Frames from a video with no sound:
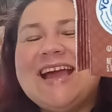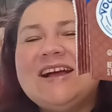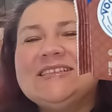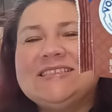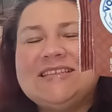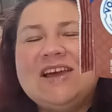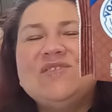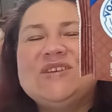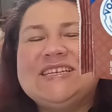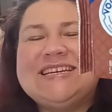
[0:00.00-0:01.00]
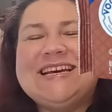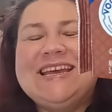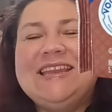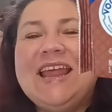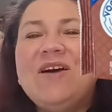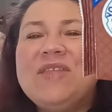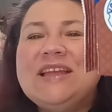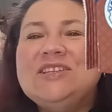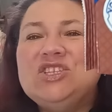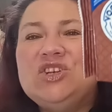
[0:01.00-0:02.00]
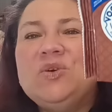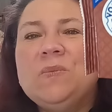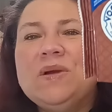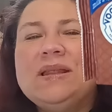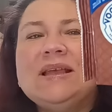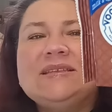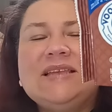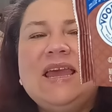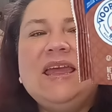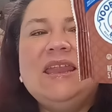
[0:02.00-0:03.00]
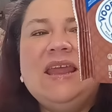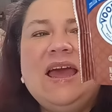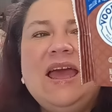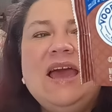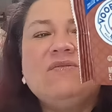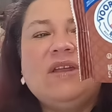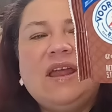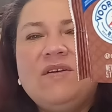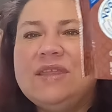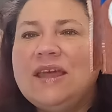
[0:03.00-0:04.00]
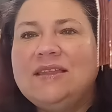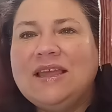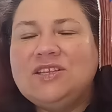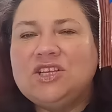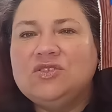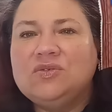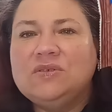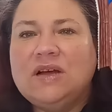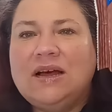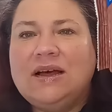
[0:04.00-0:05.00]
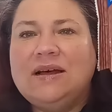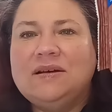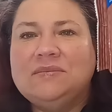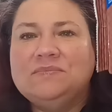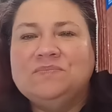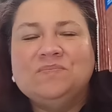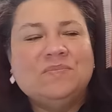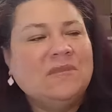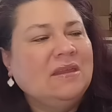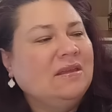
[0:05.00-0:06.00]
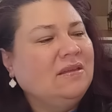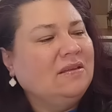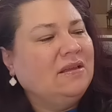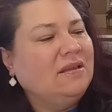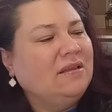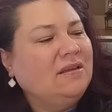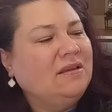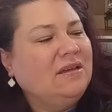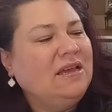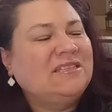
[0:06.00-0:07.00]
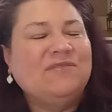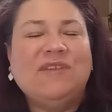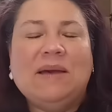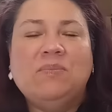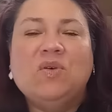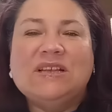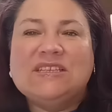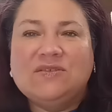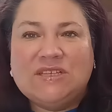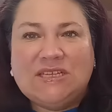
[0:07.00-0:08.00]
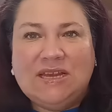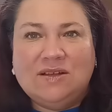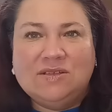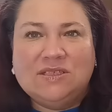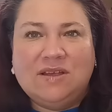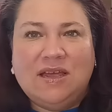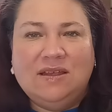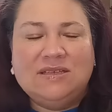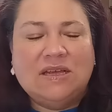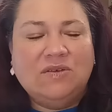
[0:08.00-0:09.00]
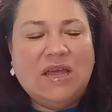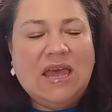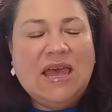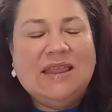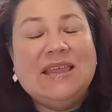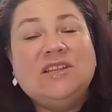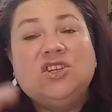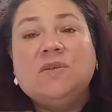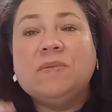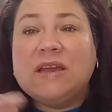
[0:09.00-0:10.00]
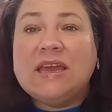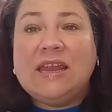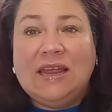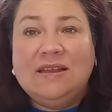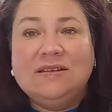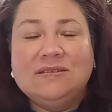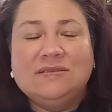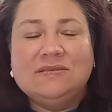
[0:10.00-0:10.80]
sounds so good. Now they do bring this in every now and then. They do. Um, it's a 5.17 ounce. Okay, so they do bring it in,